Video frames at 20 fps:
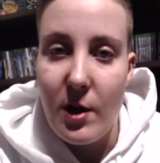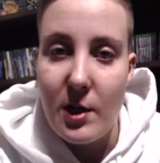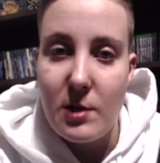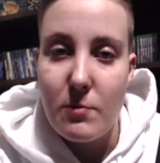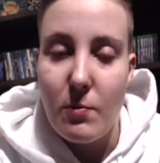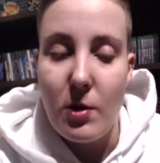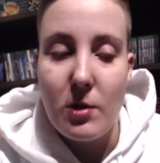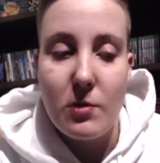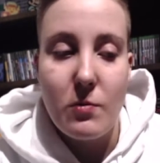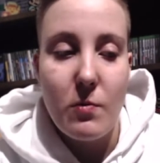
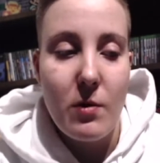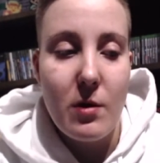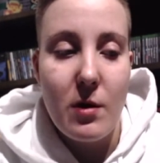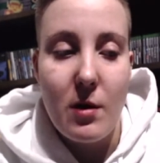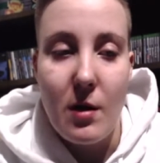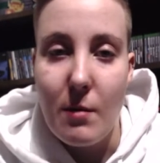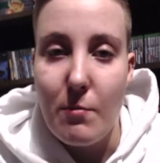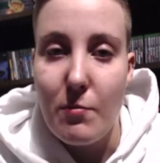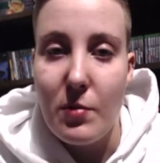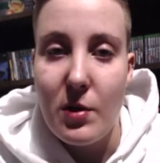Xbox One
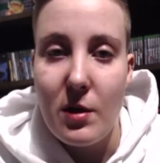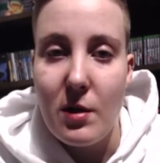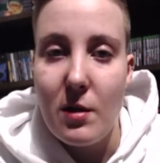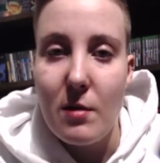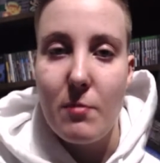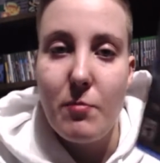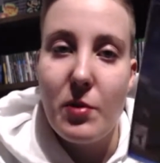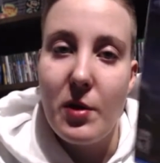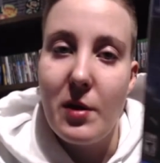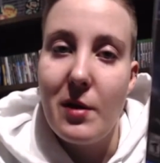and I beat
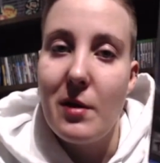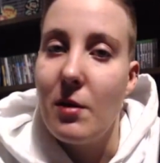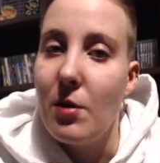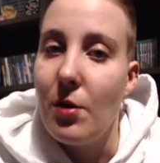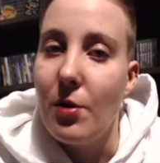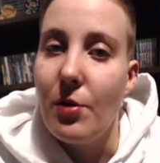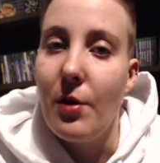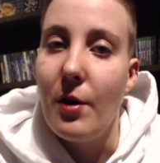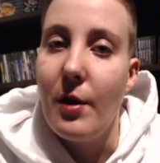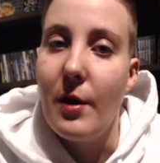it, played it
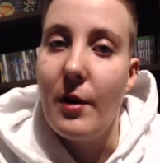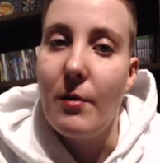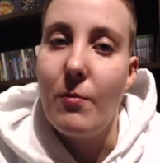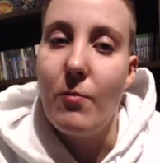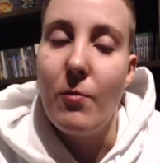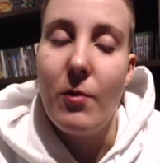online and